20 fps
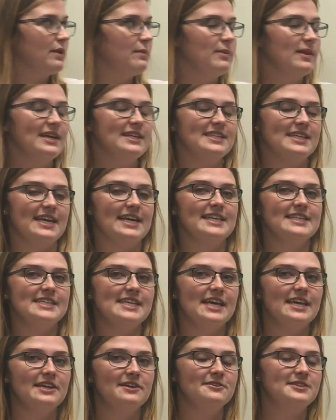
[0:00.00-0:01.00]
we plan to
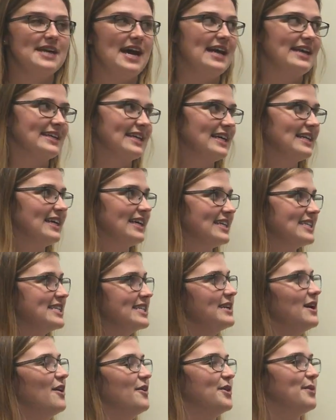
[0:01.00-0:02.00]
continue data
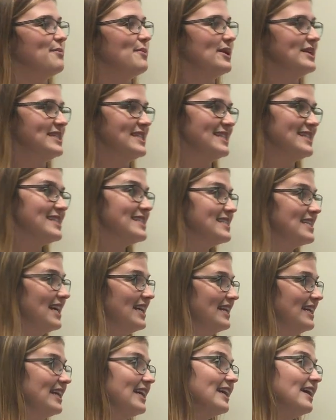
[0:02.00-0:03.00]
collection on the present
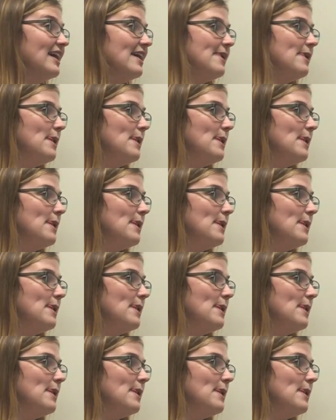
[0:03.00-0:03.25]
study,